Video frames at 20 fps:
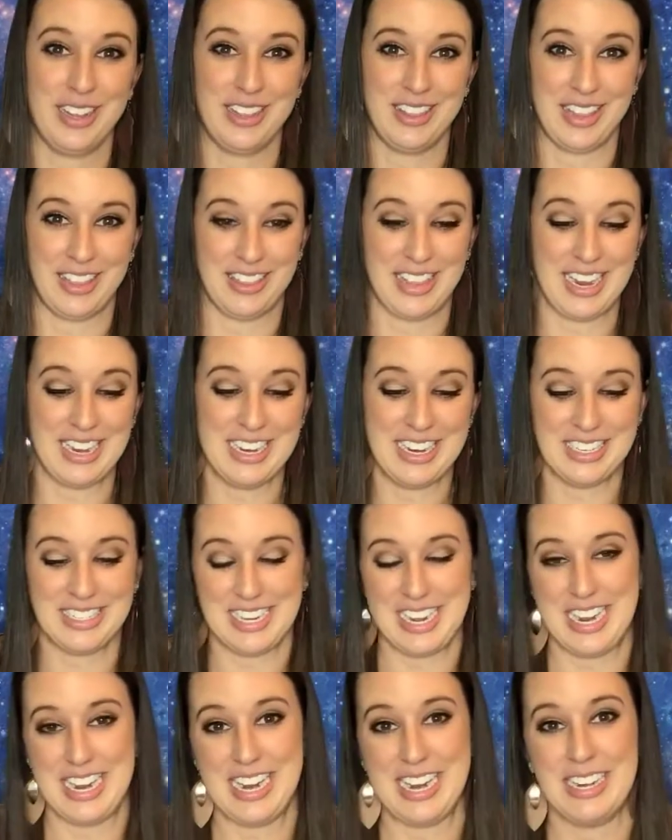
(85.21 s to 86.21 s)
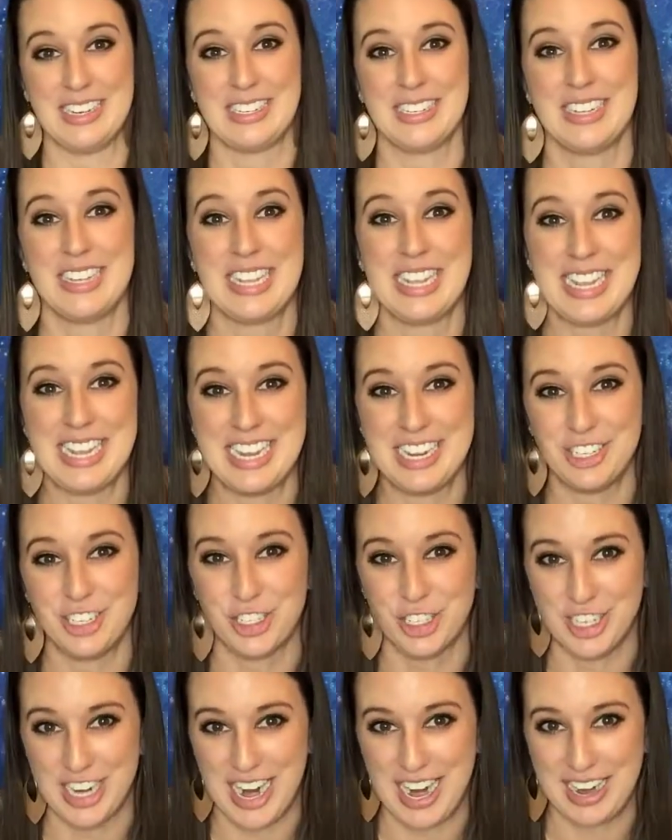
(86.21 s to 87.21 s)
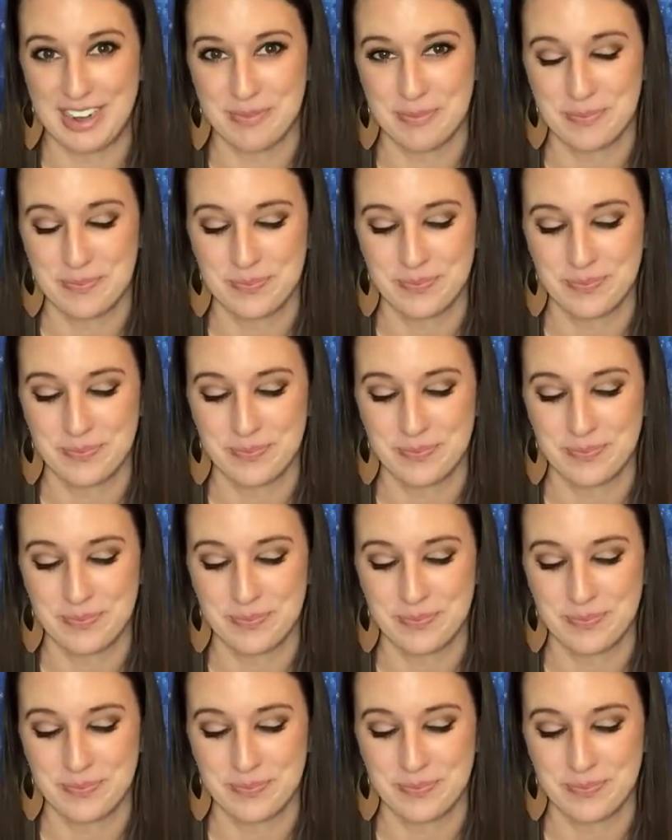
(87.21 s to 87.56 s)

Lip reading: that they need to eat each day.